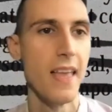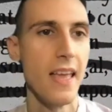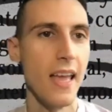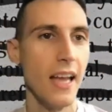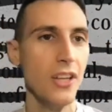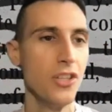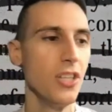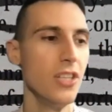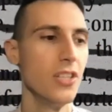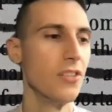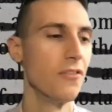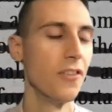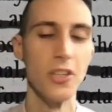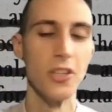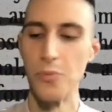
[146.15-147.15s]
And she is the
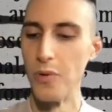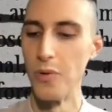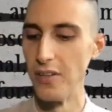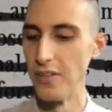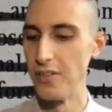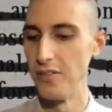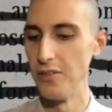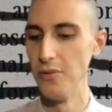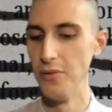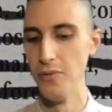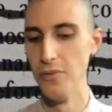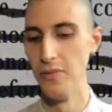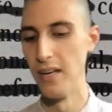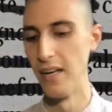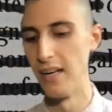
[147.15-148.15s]
first one
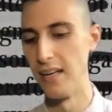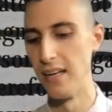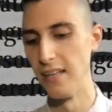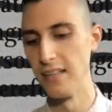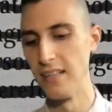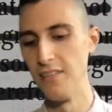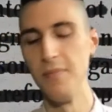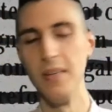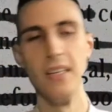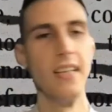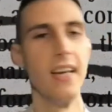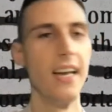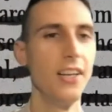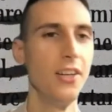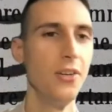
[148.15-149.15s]
to give me a
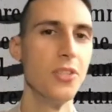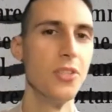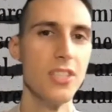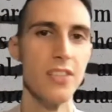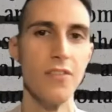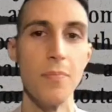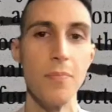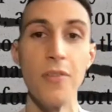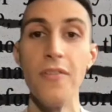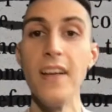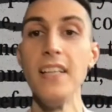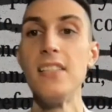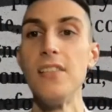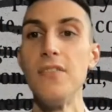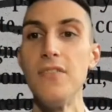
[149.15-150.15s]
diagnosis of a
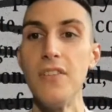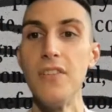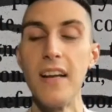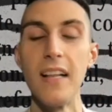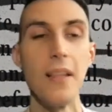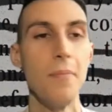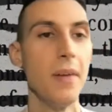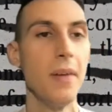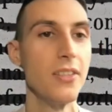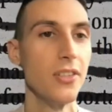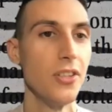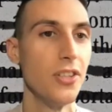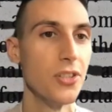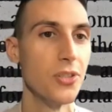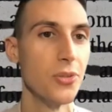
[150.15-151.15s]
pervasive
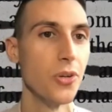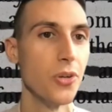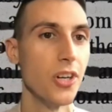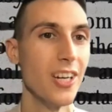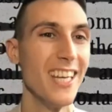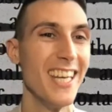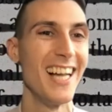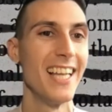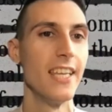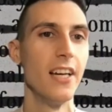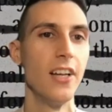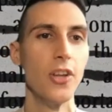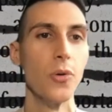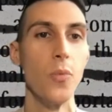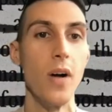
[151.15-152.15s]
developmental disorder not
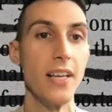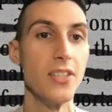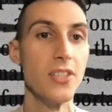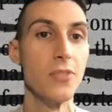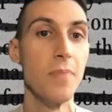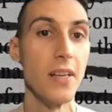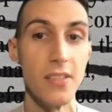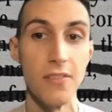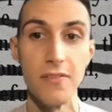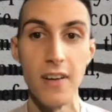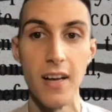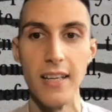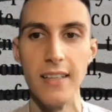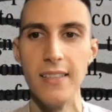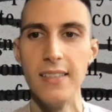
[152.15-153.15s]
otherwise
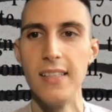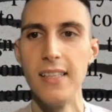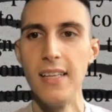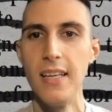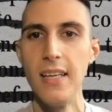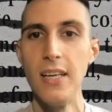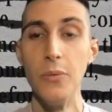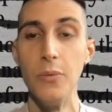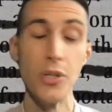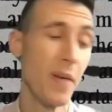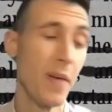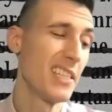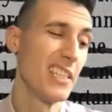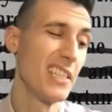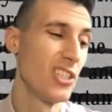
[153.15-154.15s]
specified, which
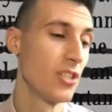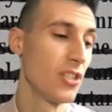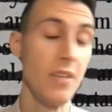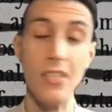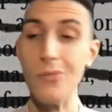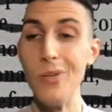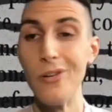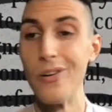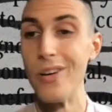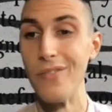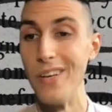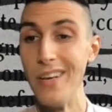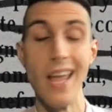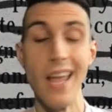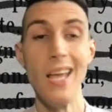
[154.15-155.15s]
basically just means we don't have a
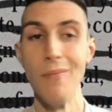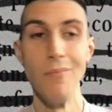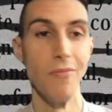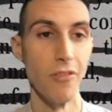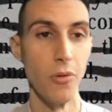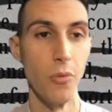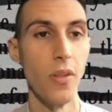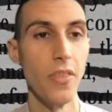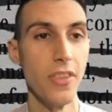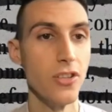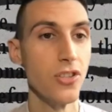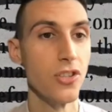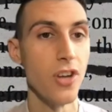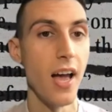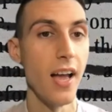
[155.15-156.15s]
name for what
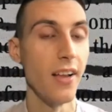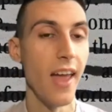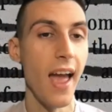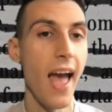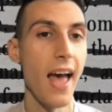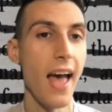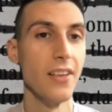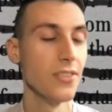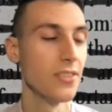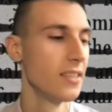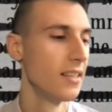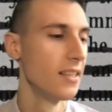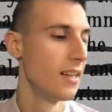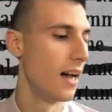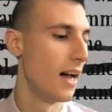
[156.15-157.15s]
this child has.
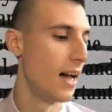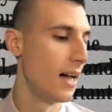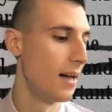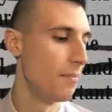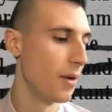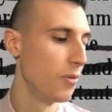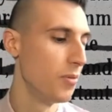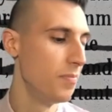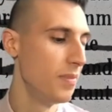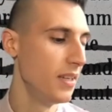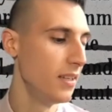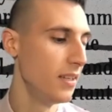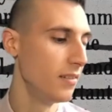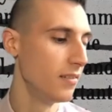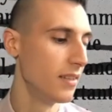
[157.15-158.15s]
I would
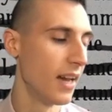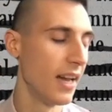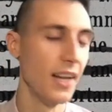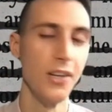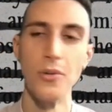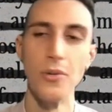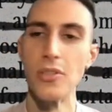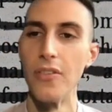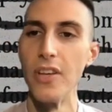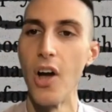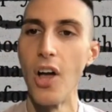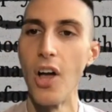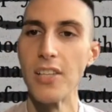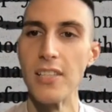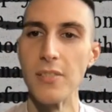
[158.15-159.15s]
be diagnosed on the
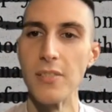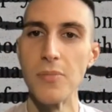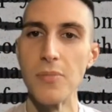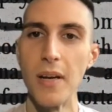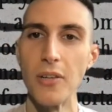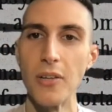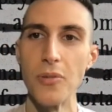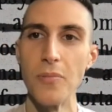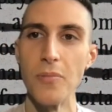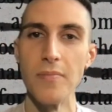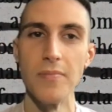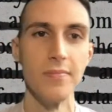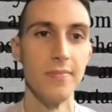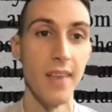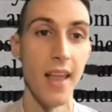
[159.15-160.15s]
autism
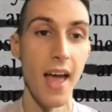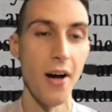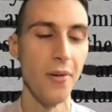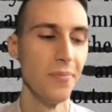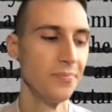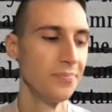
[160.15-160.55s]
spectrum now.